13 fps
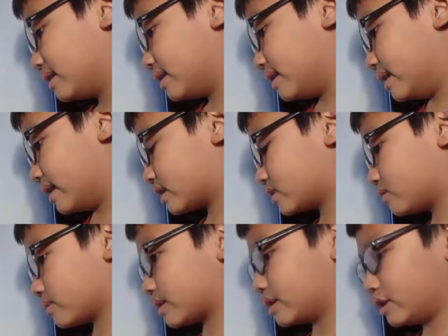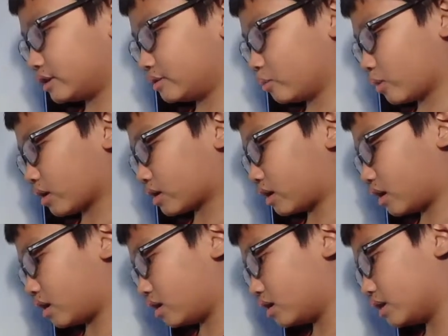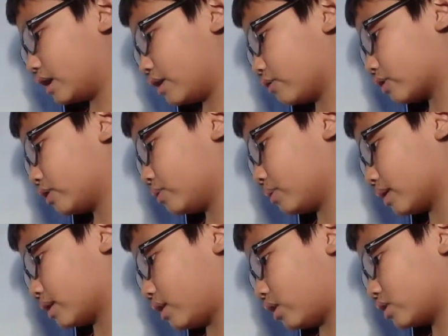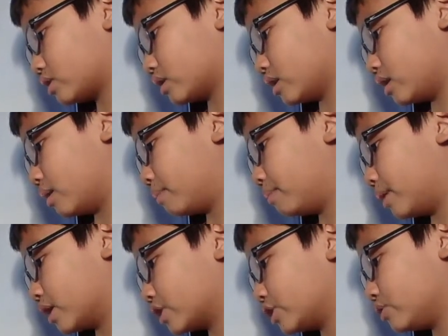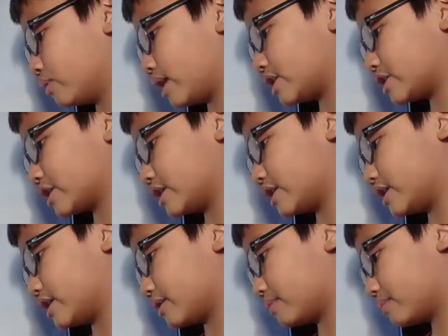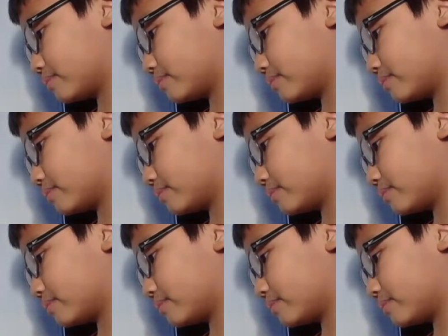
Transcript: next we're going to work on some punctuation.